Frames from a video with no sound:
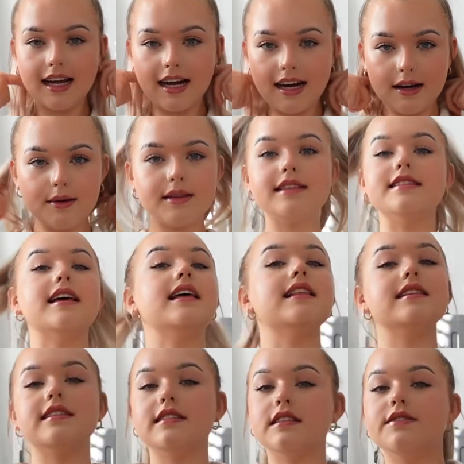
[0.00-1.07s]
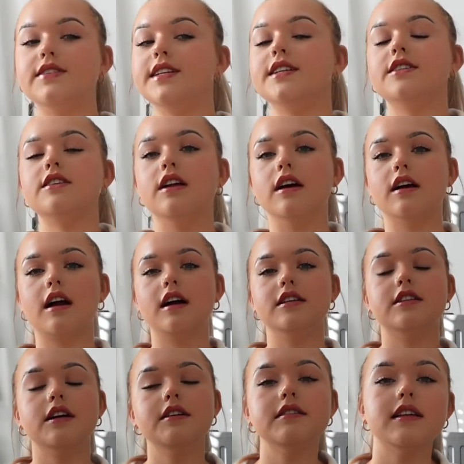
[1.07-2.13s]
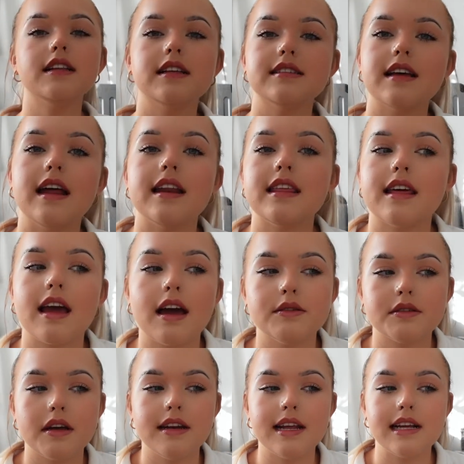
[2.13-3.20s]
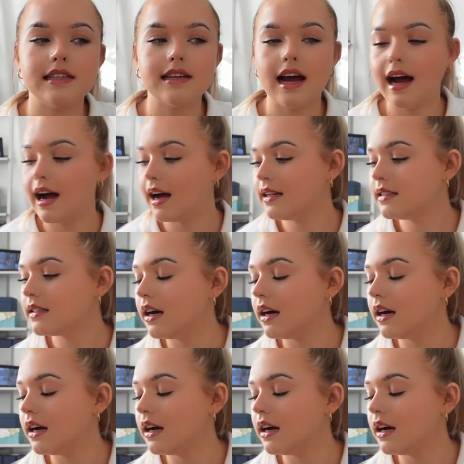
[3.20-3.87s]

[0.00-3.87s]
I would say this is the finished look. I don't think there's anything else I need to add.